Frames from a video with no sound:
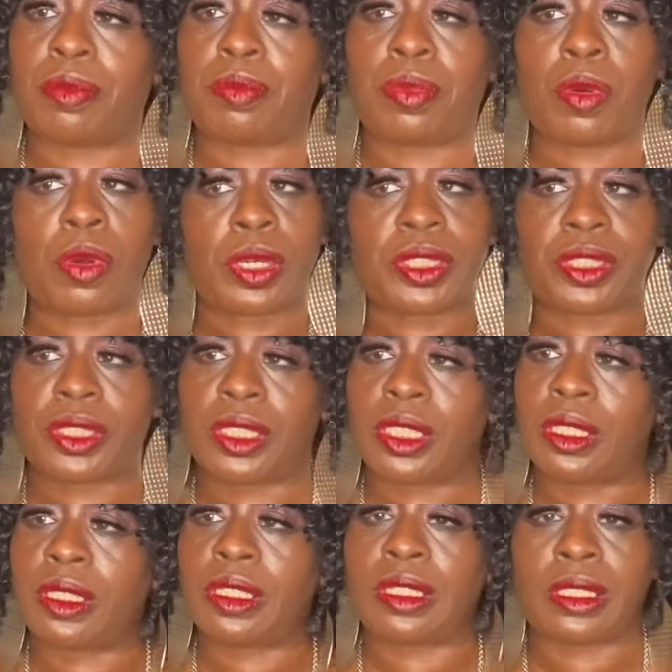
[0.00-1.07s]
Portia,
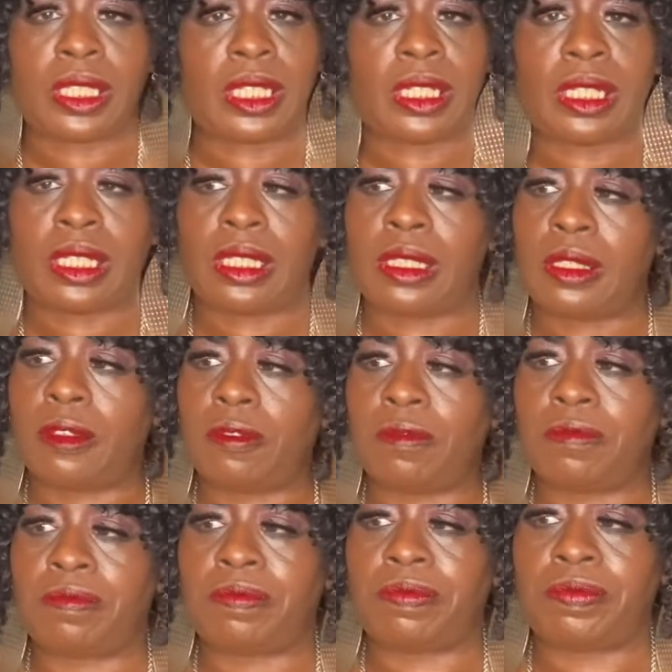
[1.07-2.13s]
Nene,
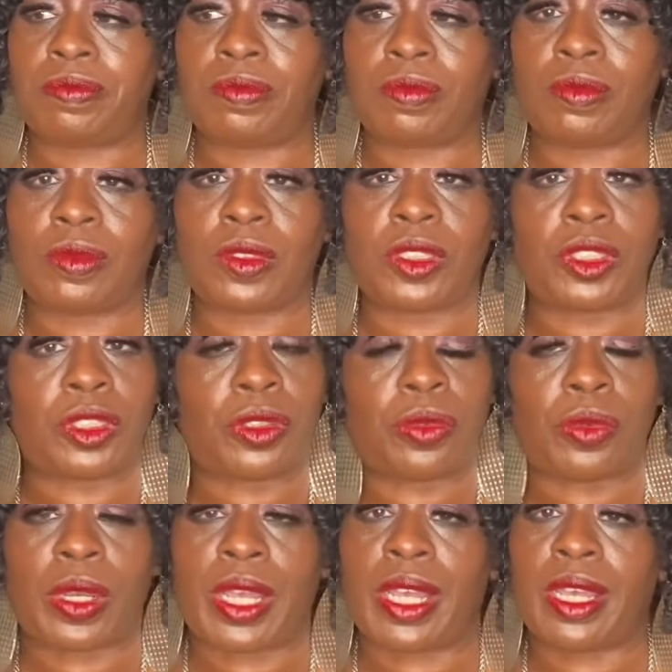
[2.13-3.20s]

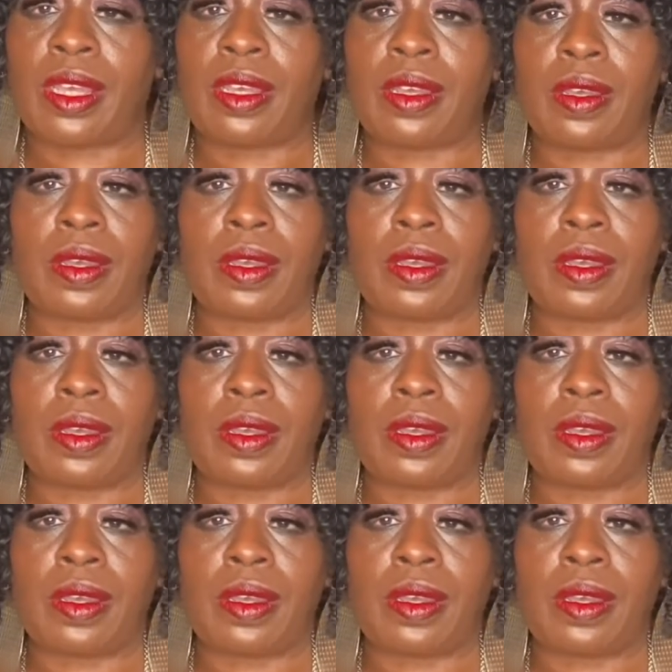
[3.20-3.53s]
Sheree,